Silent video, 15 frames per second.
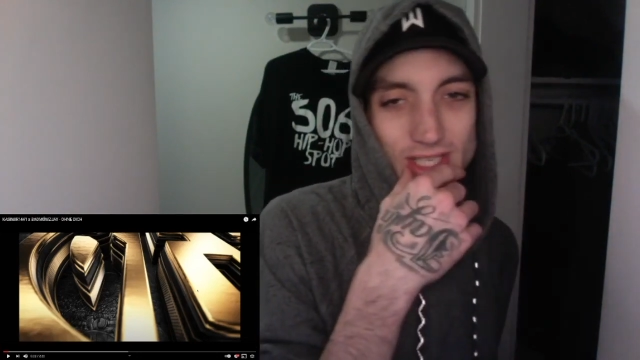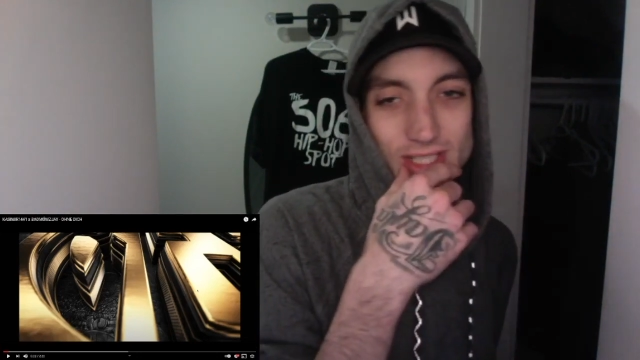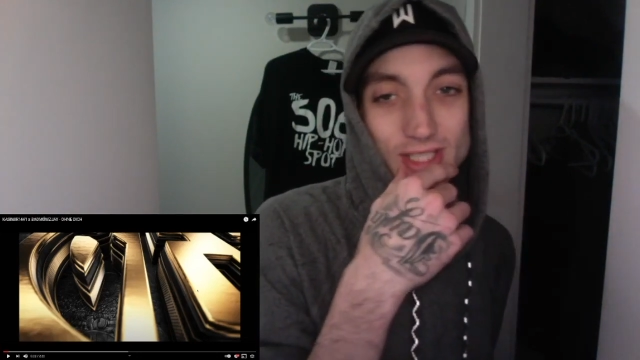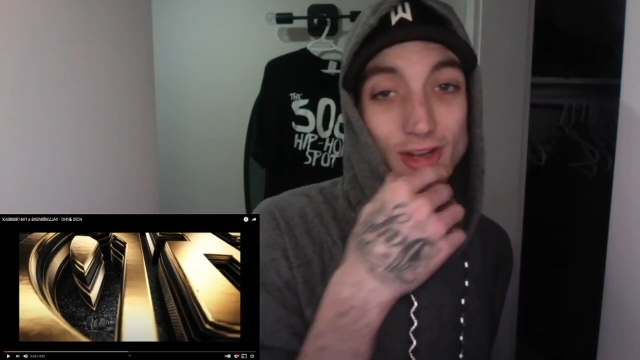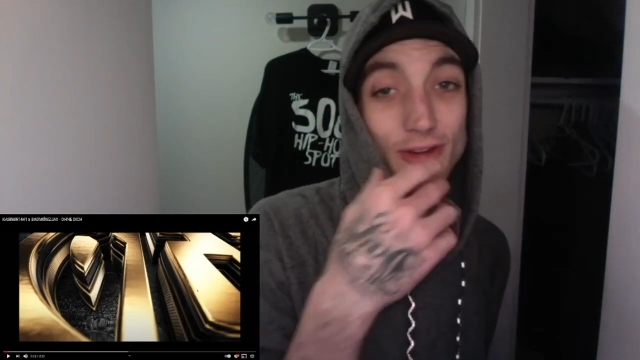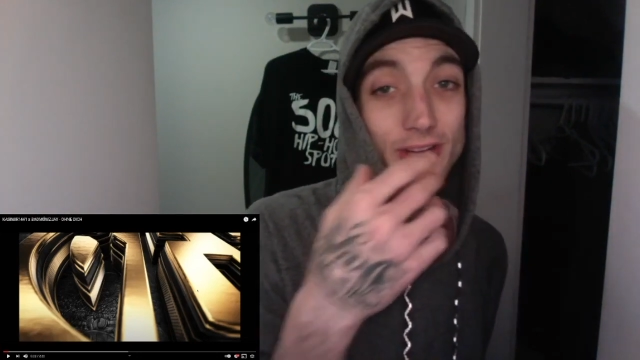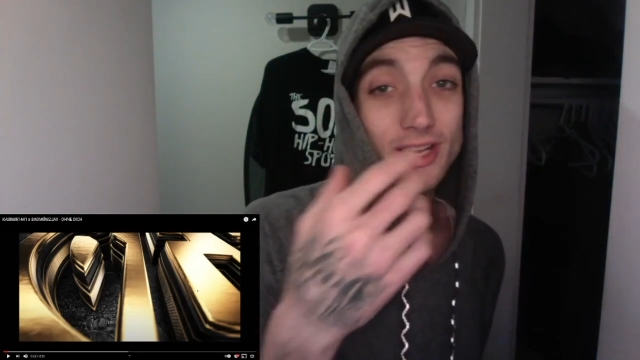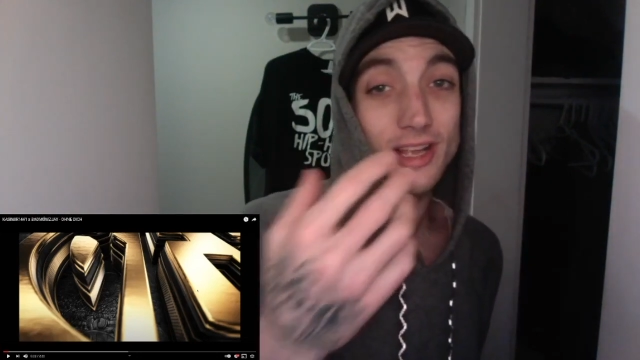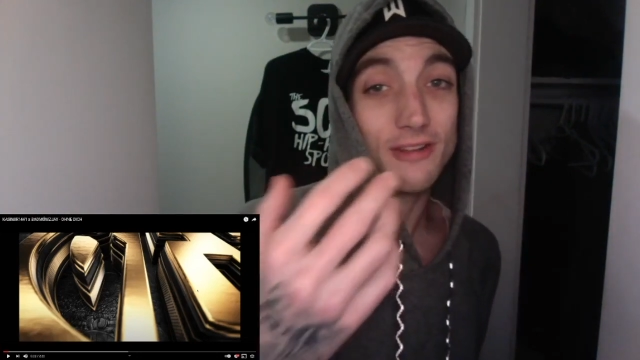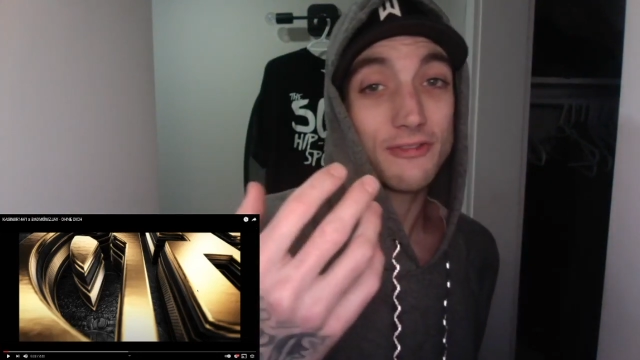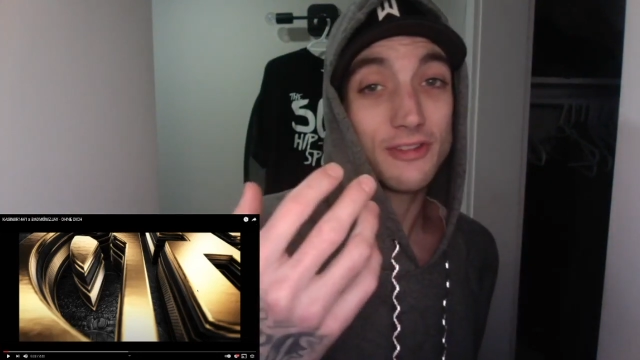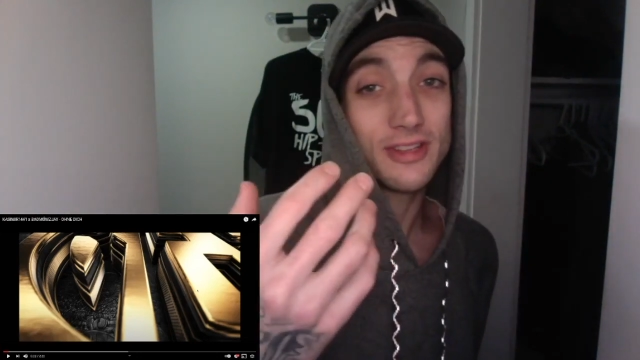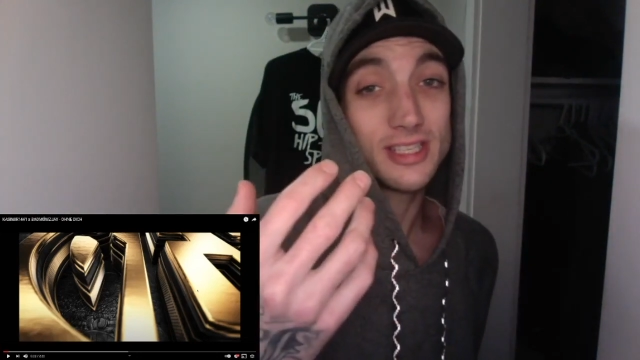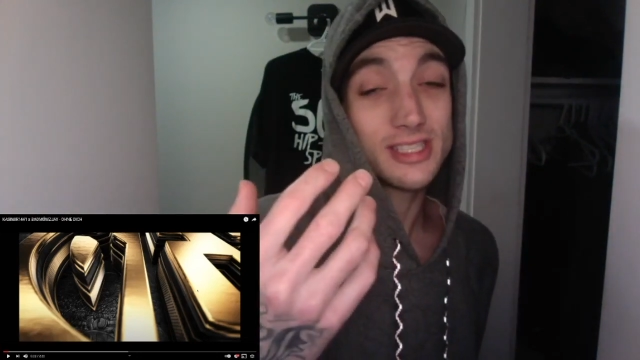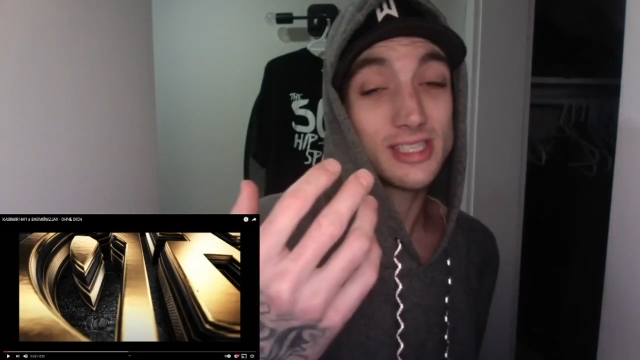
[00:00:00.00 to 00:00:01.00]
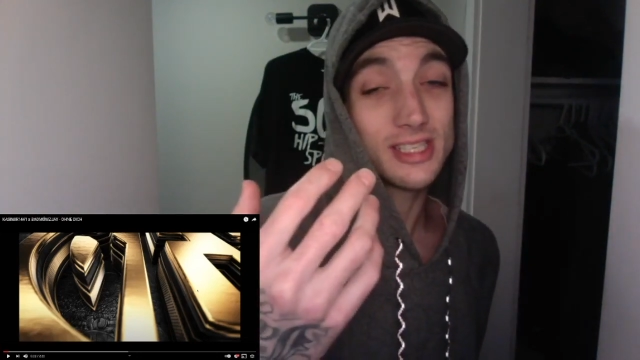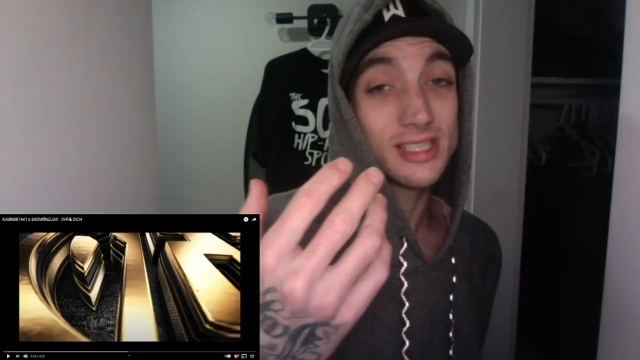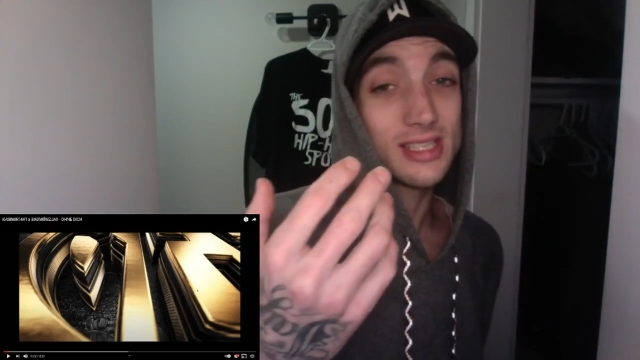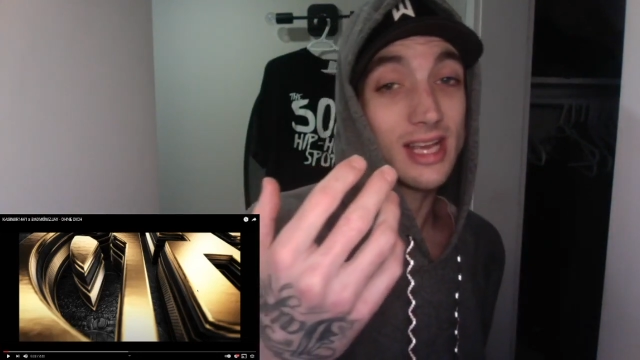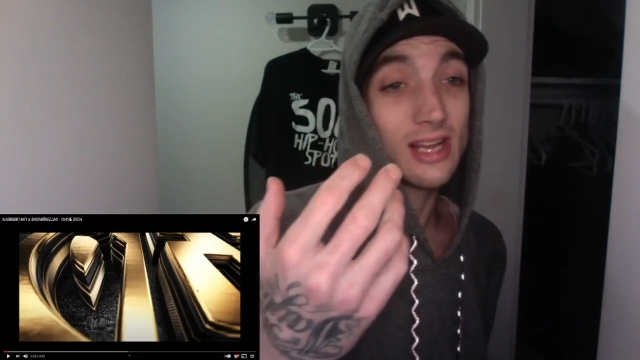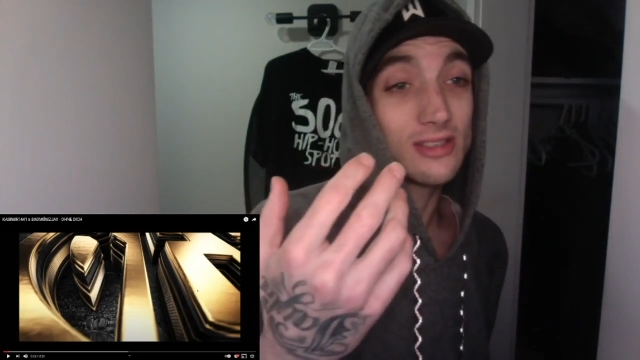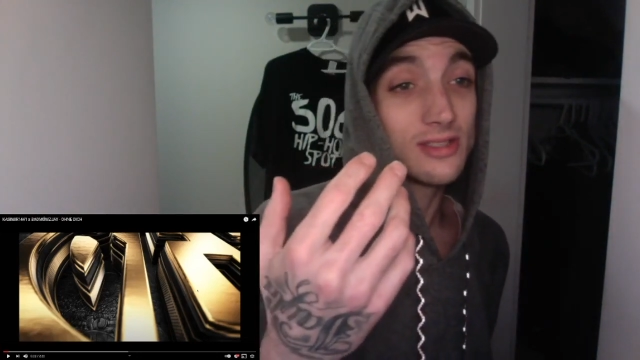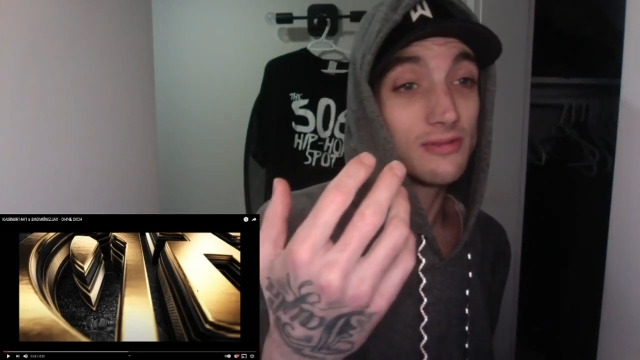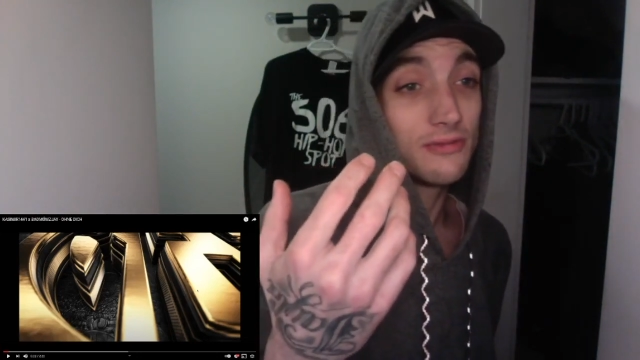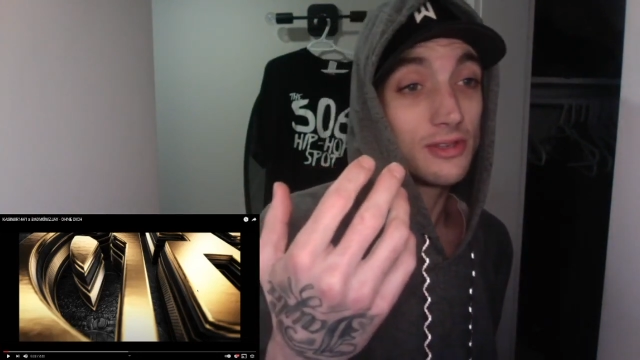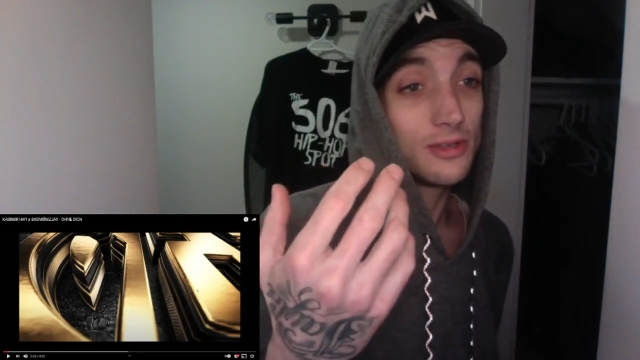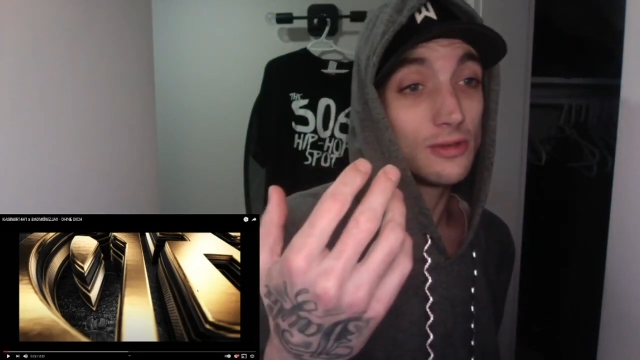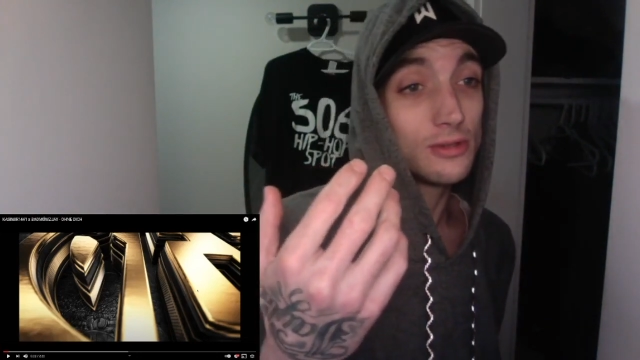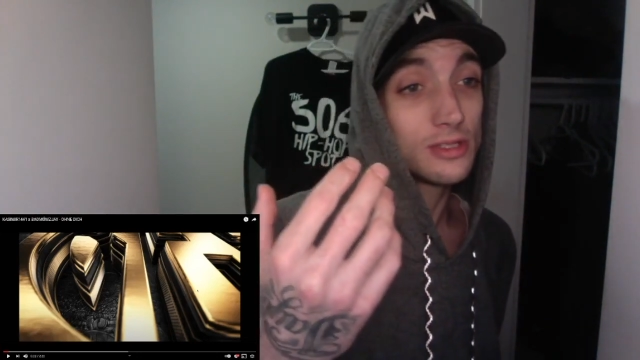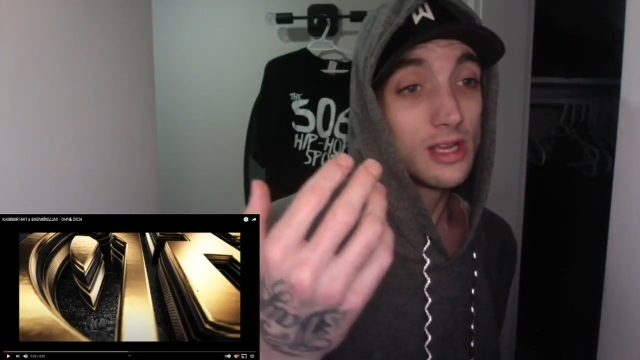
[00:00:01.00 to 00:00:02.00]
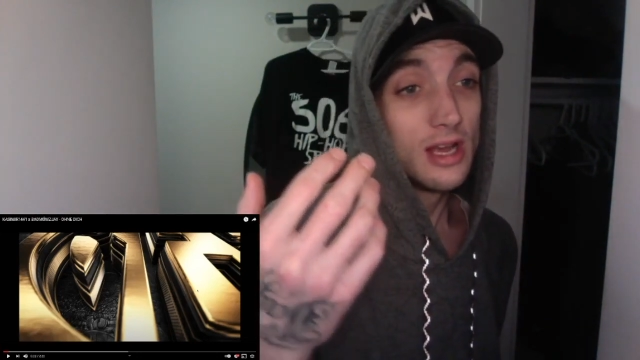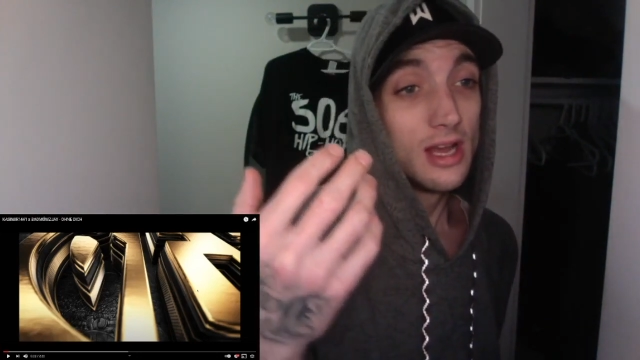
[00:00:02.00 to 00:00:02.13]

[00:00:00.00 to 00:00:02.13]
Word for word: It's already got 56,000 views.